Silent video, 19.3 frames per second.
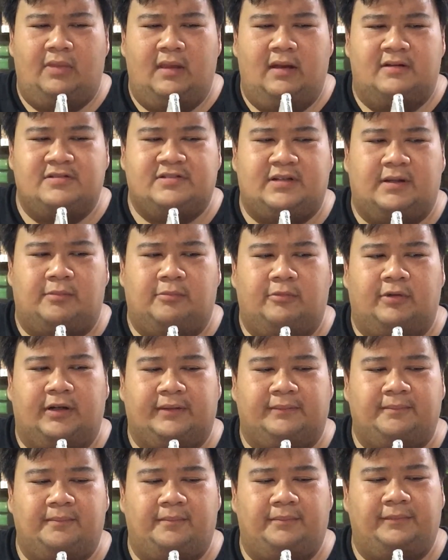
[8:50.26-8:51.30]

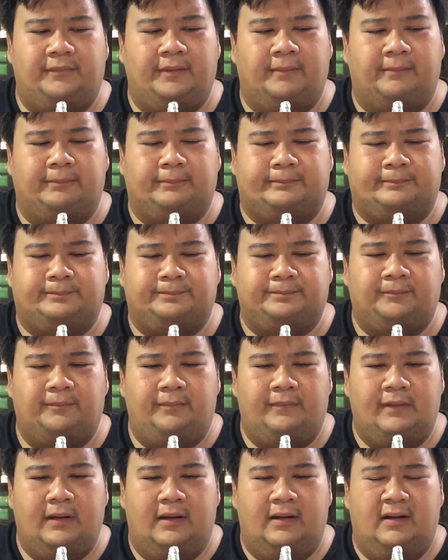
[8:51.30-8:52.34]
somewhat.
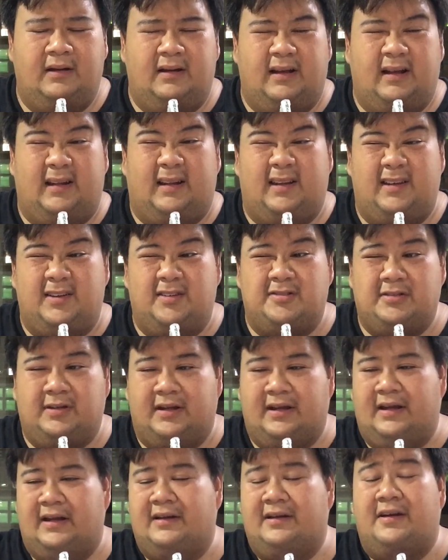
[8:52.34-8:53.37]

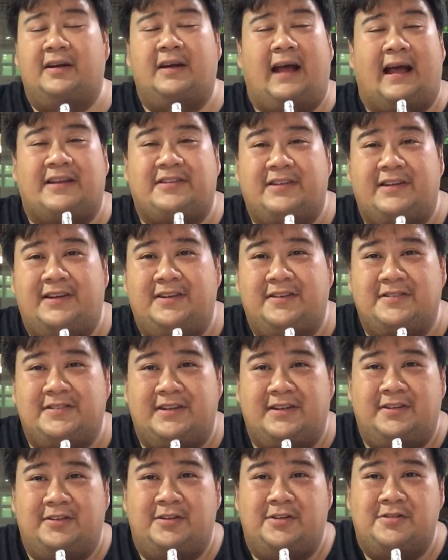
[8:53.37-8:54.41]
They're actually
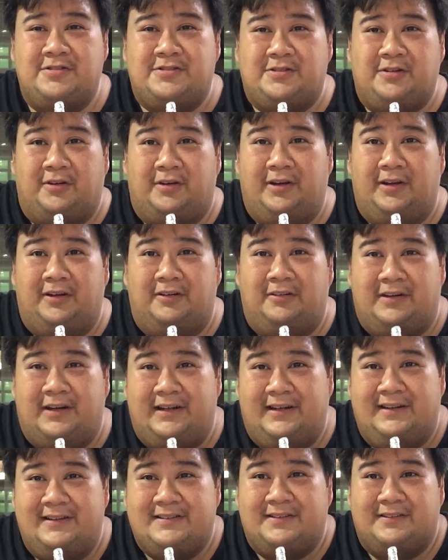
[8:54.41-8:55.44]
using used oil
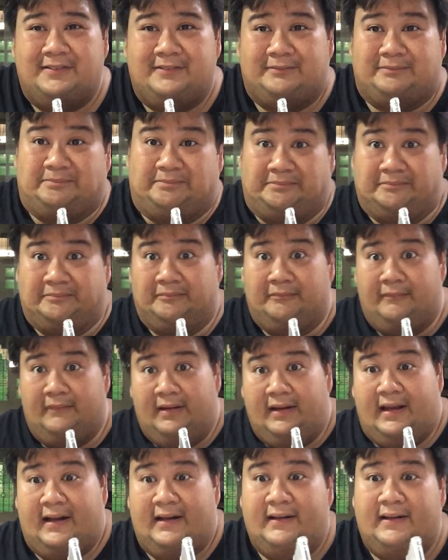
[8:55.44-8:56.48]
already, so
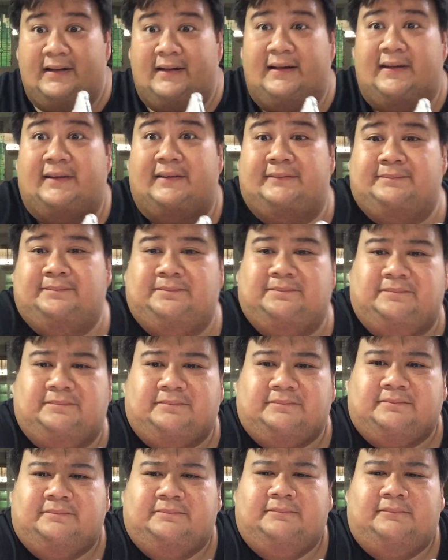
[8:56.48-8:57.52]
kinda
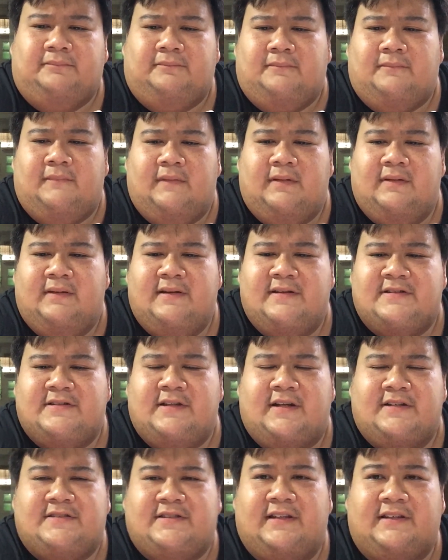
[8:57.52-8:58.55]
it's
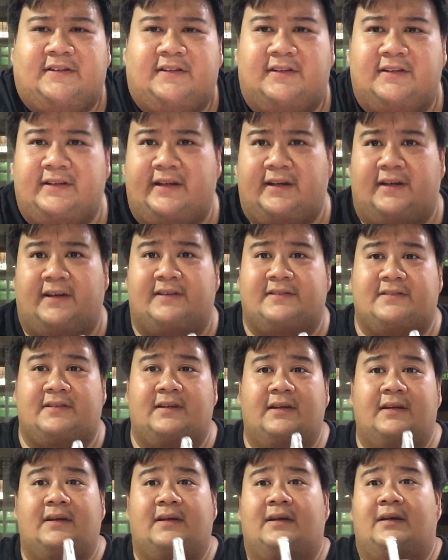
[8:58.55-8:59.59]
not centered. There it is,
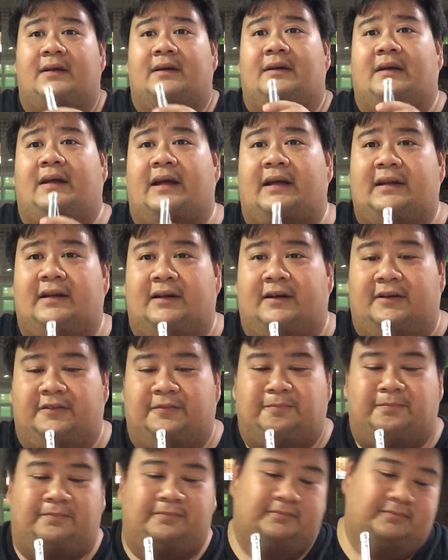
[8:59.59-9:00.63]
kind of
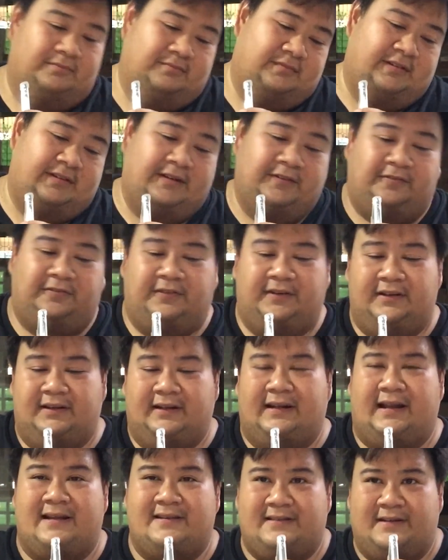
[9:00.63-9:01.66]
different. It
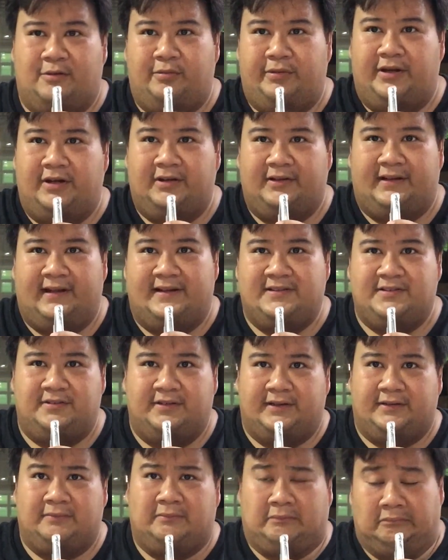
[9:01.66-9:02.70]
has a weird taste to it.
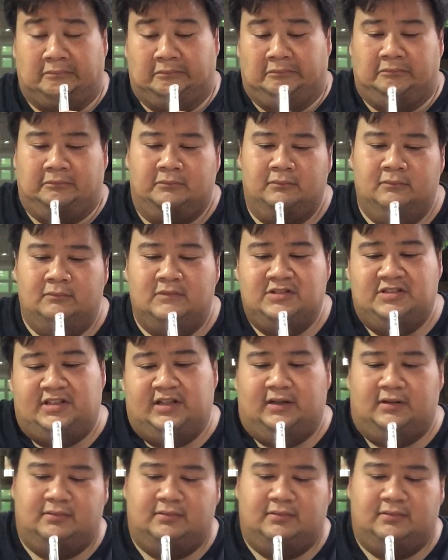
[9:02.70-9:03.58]
Still,